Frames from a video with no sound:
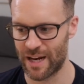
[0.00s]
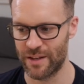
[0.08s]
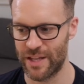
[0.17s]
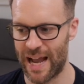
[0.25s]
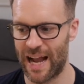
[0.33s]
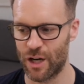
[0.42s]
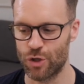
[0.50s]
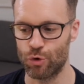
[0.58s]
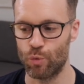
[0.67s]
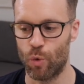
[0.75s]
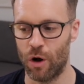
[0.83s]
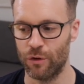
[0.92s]
the actual
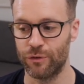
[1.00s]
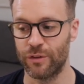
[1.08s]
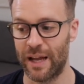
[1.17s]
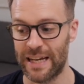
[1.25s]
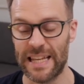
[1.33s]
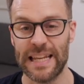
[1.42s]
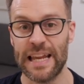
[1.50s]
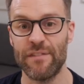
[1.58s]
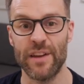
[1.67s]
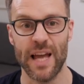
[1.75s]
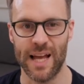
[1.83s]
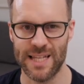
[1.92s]
was and give
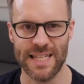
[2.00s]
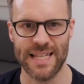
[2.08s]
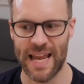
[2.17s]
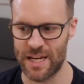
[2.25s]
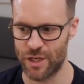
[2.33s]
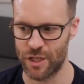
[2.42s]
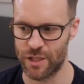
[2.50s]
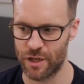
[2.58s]
it a status.